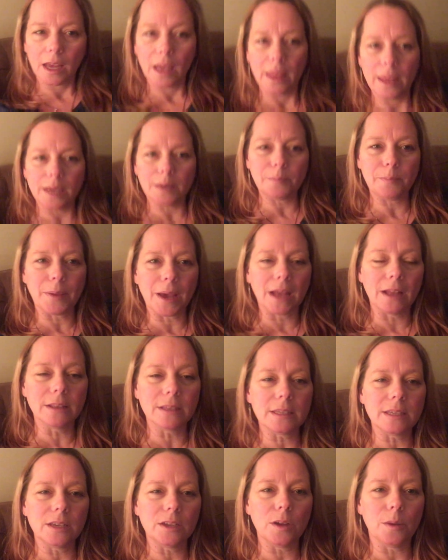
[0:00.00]
think
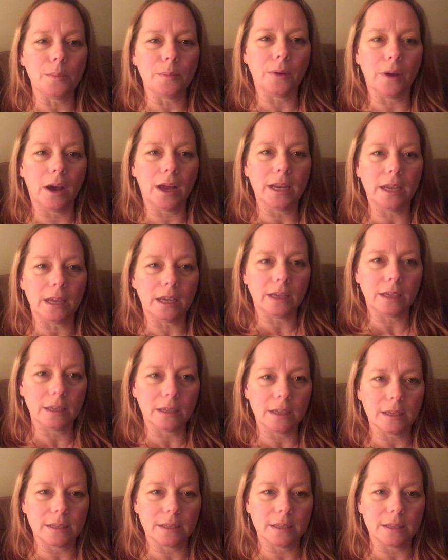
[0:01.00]
balancing your body